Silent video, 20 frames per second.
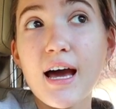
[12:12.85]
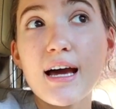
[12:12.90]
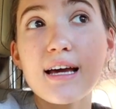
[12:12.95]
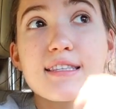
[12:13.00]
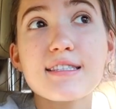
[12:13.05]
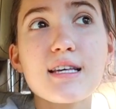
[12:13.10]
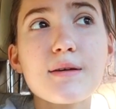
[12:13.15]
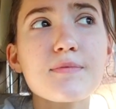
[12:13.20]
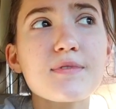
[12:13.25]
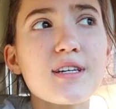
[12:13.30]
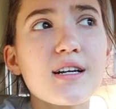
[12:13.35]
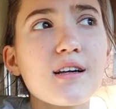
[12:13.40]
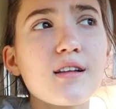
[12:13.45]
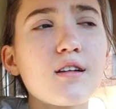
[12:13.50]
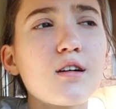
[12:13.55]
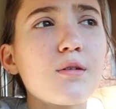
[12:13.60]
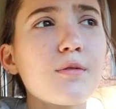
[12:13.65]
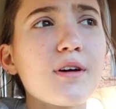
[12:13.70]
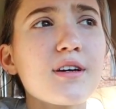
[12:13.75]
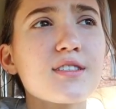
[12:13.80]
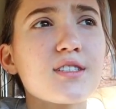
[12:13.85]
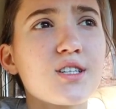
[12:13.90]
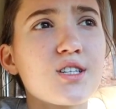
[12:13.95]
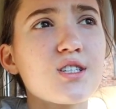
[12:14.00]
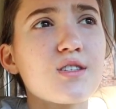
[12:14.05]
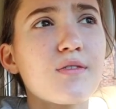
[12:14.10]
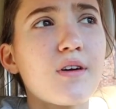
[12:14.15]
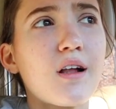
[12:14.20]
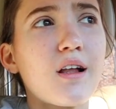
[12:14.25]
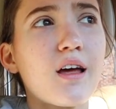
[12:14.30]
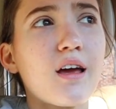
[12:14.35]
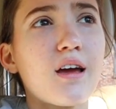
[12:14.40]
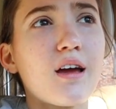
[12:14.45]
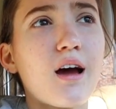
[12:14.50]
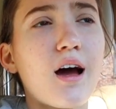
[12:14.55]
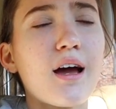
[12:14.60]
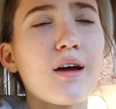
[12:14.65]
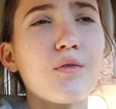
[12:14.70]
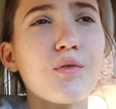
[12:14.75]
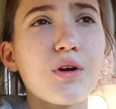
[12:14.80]
I slept in a little bit because I just felt
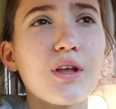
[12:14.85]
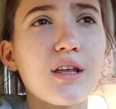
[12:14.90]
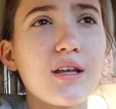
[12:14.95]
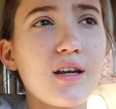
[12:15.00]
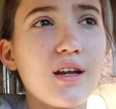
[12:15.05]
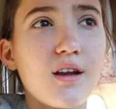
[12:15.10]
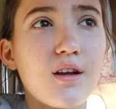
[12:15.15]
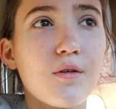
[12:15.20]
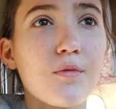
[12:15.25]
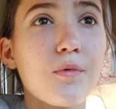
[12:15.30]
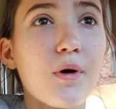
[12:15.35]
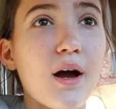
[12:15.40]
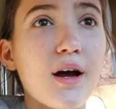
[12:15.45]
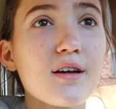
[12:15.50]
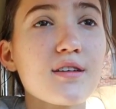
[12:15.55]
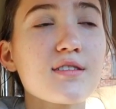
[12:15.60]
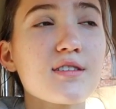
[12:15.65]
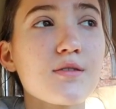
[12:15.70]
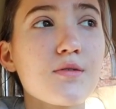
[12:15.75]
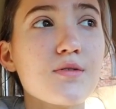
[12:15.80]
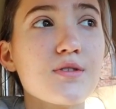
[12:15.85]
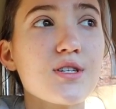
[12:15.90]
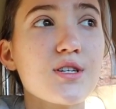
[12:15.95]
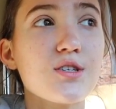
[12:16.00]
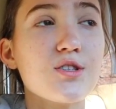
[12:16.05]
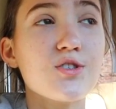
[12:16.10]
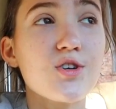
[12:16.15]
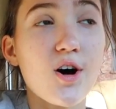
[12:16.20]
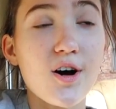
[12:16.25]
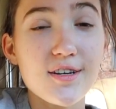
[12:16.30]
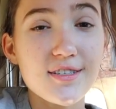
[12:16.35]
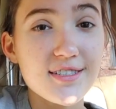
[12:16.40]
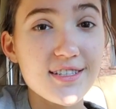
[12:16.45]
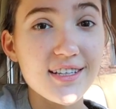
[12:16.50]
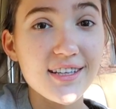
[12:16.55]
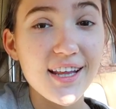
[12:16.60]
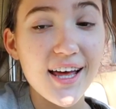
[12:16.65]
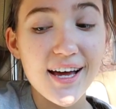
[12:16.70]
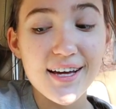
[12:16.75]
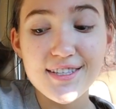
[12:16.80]
like I really needed rest. I was
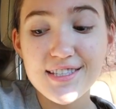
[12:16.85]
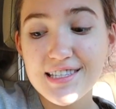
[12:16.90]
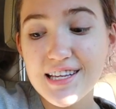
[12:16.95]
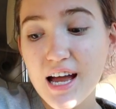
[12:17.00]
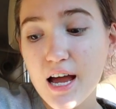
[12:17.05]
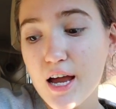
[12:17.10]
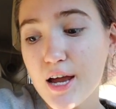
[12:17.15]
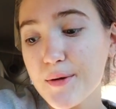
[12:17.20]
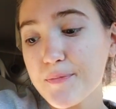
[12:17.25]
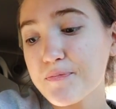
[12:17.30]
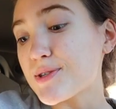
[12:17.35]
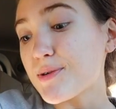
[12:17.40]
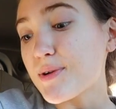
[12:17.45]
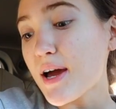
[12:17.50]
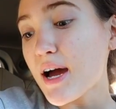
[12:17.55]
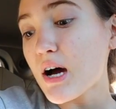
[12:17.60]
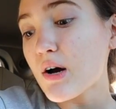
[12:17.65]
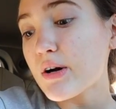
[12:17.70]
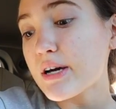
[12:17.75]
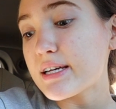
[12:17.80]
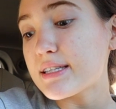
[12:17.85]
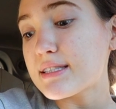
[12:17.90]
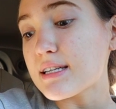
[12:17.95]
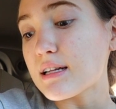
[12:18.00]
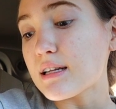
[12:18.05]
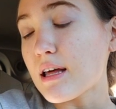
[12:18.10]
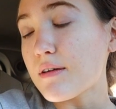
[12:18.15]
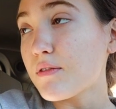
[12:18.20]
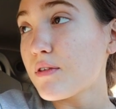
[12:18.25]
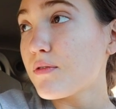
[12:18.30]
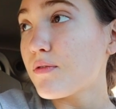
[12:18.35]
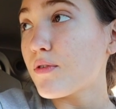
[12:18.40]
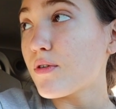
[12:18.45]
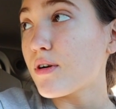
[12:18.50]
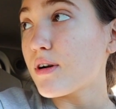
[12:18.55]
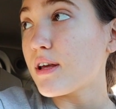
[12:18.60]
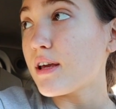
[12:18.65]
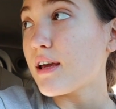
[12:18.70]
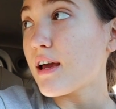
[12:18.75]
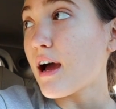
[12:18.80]
exhausted last night. So now it's eleven
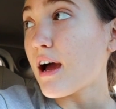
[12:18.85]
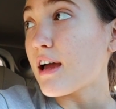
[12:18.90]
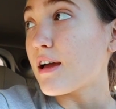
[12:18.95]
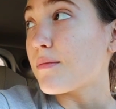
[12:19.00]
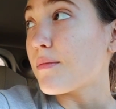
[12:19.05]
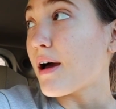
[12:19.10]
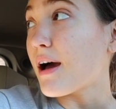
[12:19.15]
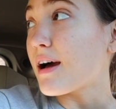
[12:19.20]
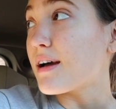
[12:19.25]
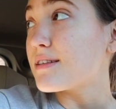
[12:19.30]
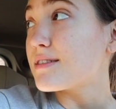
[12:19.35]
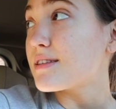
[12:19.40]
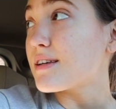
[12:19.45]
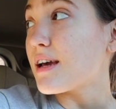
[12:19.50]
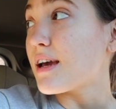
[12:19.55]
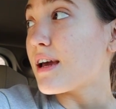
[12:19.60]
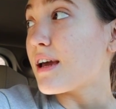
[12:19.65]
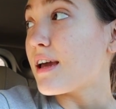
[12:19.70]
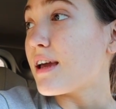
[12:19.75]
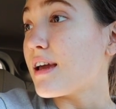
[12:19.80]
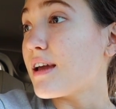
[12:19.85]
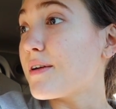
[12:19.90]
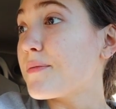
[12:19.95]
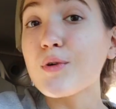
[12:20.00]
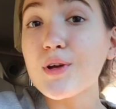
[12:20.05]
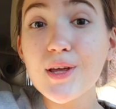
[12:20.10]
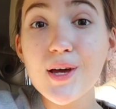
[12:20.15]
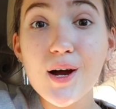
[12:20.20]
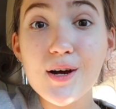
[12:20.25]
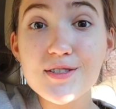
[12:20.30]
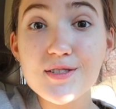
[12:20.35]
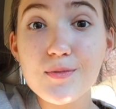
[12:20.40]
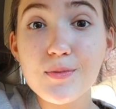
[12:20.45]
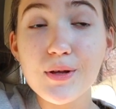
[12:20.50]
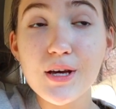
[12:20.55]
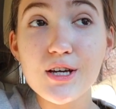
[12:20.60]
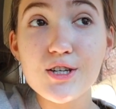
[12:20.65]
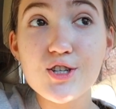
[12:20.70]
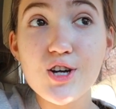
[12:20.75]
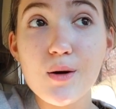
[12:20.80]
forty. I am at a really awesome
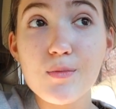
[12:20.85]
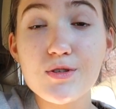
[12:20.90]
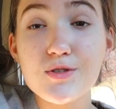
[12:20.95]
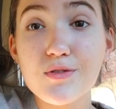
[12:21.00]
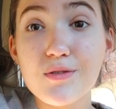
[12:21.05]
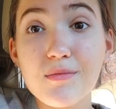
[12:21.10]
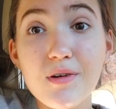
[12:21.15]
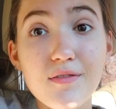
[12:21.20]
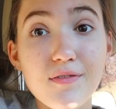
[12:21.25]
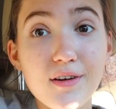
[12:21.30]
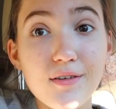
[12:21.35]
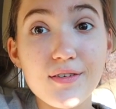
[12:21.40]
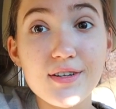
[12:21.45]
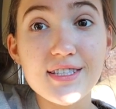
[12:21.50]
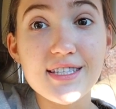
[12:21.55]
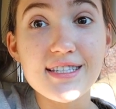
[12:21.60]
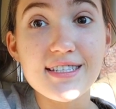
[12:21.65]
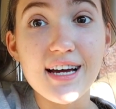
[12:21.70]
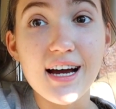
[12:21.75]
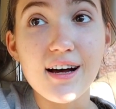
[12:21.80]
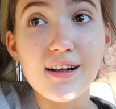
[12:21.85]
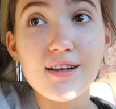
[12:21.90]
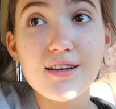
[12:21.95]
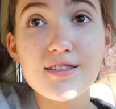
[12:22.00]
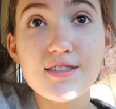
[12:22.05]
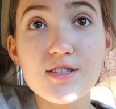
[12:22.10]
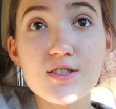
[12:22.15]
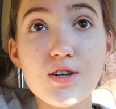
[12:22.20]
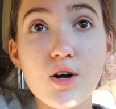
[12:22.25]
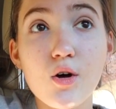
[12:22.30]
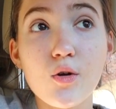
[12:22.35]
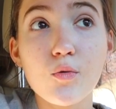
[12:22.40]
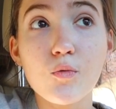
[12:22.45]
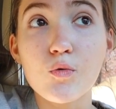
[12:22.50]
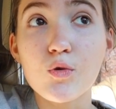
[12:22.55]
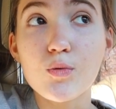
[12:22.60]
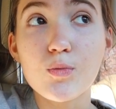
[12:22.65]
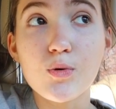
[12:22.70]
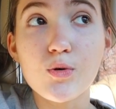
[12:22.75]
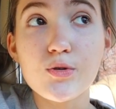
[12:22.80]
plant shop. It's one of my favorites in Dallas. It's called
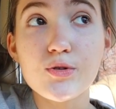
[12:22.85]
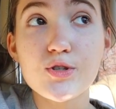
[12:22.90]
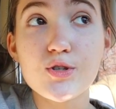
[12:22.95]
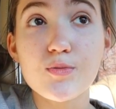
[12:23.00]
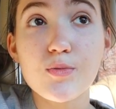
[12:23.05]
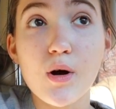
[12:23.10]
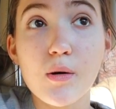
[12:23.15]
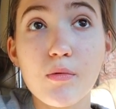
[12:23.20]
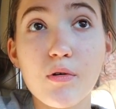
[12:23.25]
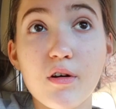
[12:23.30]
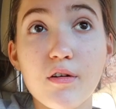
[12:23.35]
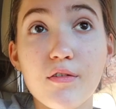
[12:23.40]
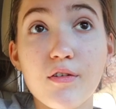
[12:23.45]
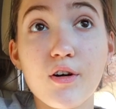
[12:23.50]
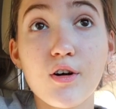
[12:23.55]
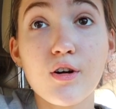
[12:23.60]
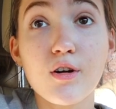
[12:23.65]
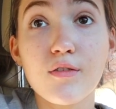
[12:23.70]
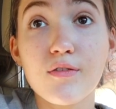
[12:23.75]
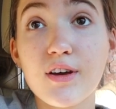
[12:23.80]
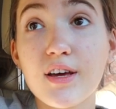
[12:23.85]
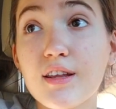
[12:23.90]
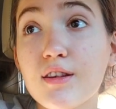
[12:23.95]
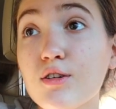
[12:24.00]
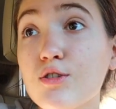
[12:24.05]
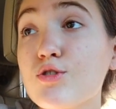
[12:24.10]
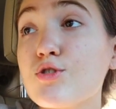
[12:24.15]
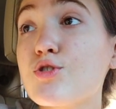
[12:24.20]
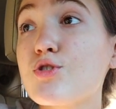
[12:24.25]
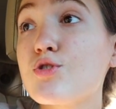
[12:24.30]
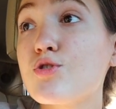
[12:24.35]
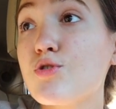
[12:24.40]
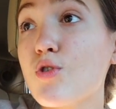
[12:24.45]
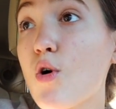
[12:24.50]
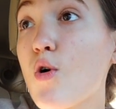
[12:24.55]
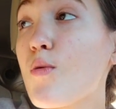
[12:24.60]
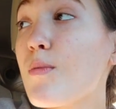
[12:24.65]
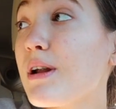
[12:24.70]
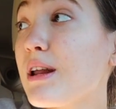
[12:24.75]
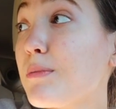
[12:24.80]
Ruby's. You probably have heard of it. There's
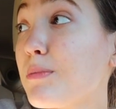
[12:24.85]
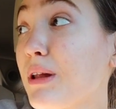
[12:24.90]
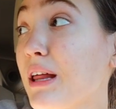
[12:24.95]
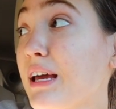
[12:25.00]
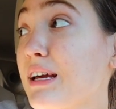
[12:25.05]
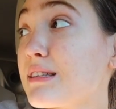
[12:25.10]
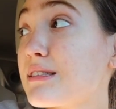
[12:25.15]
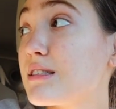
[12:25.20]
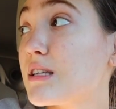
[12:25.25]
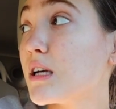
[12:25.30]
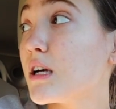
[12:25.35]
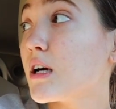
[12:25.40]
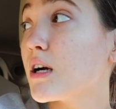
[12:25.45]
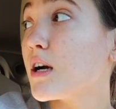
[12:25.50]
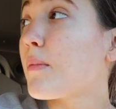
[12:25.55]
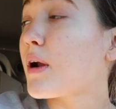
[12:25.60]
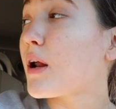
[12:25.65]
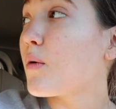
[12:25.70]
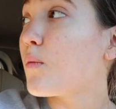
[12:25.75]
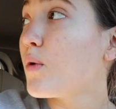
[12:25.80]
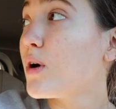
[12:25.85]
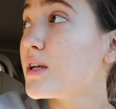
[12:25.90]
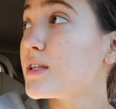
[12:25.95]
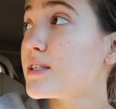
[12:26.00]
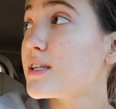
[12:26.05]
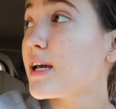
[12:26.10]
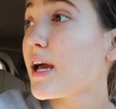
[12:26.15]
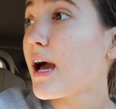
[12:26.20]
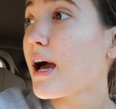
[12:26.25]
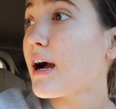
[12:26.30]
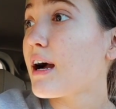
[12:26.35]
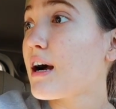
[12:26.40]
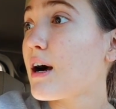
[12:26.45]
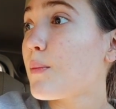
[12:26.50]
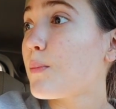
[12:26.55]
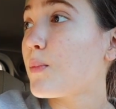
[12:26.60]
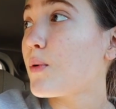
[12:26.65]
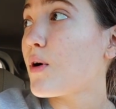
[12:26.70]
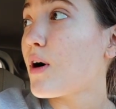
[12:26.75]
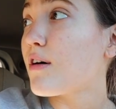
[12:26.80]
so many plants here, but I want to get a
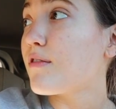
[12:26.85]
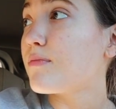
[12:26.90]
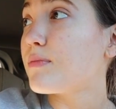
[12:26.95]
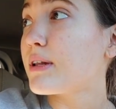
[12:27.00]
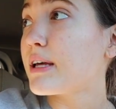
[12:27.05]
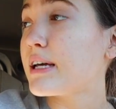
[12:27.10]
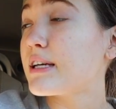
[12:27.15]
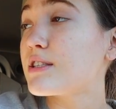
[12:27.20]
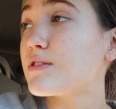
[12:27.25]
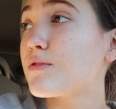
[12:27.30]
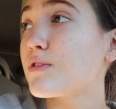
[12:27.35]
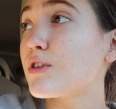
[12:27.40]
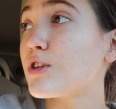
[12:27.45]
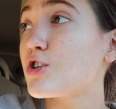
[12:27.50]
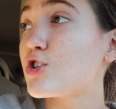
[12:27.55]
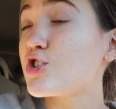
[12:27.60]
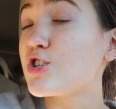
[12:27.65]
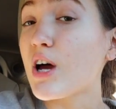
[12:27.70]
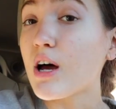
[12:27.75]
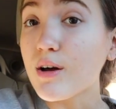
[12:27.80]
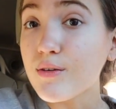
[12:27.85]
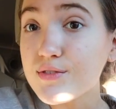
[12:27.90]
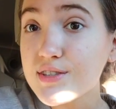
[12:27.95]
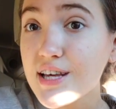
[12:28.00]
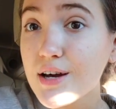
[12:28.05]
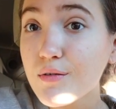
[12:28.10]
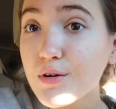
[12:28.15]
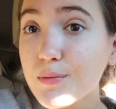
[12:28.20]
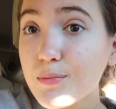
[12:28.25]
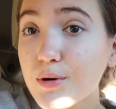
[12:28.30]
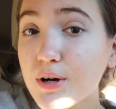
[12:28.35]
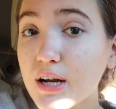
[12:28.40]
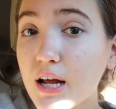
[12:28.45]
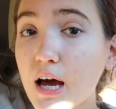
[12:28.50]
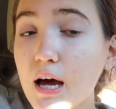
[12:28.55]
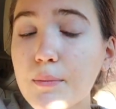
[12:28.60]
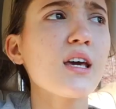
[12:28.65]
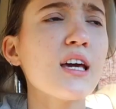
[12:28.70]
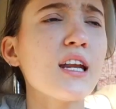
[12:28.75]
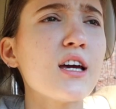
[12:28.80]
couple of plants for the shelves that we put
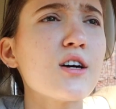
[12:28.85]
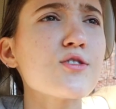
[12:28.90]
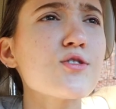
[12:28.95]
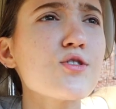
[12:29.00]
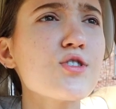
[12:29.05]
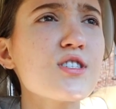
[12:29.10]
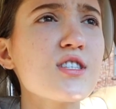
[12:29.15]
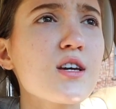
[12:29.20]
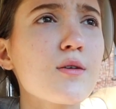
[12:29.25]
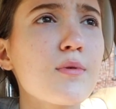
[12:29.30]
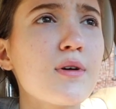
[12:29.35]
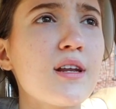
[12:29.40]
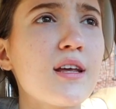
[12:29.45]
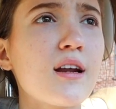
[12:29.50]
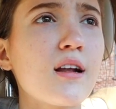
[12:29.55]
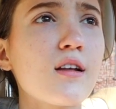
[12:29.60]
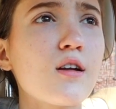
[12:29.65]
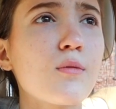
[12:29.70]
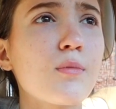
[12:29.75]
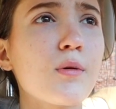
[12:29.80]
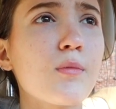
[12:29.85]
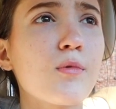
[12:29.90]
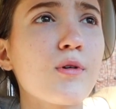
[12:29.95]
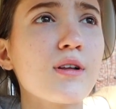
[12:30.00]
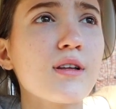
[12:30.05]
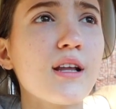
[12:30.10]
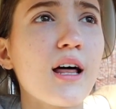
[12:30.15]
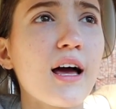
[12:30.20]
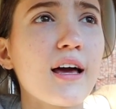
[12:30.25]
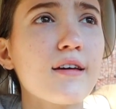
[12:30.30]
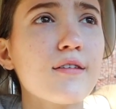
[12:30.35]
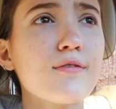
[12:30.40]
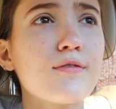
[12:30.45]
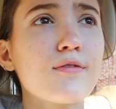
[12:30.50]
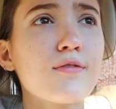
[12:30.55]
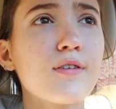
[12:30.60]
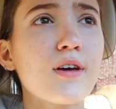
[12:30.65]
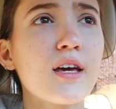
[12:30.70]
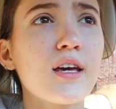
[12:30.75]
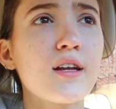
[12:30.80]
up. And I also just think we need a little bit more life
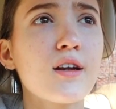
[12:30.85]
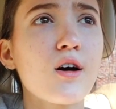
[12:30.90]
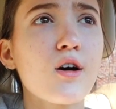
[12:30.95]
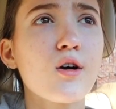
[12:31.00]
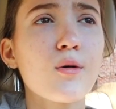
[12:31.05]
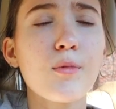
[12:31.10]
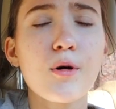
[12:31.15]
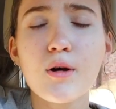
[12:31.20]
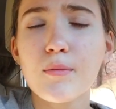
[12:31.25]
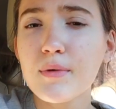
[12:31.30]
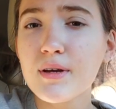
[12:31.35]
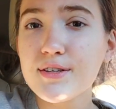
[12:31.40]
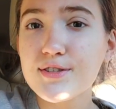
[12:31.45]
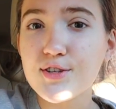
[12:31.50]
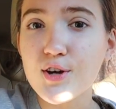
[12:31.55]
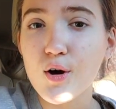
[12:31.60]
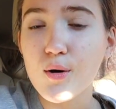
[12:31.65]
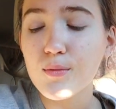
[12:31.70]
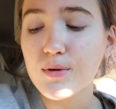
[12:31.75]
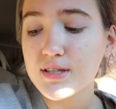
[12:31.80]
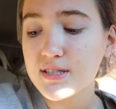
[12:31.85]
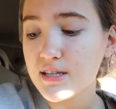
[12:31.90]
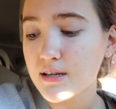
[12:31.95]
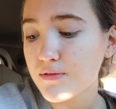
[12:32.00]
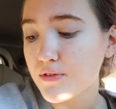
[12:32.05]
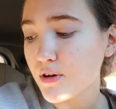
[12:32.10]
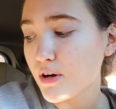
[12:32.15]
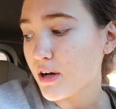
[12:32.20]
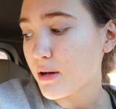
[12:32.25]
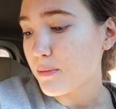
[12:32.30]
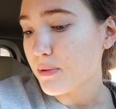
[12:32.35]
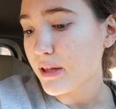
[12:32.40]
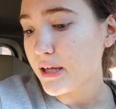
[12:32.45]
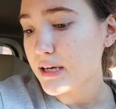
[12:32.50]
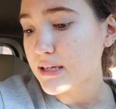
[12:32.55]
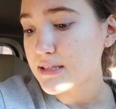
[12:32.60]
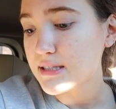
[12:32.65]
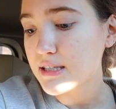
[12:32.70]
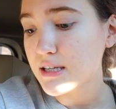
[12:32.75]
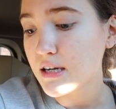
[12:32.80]
in our apartment. So I'm gonna see if there are any
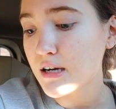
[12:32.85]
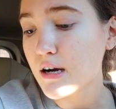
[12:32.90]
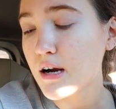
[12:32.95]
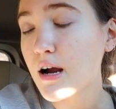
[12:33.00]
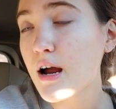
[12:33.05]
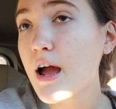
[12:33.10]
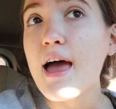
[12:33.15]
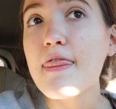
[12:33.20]
plants here.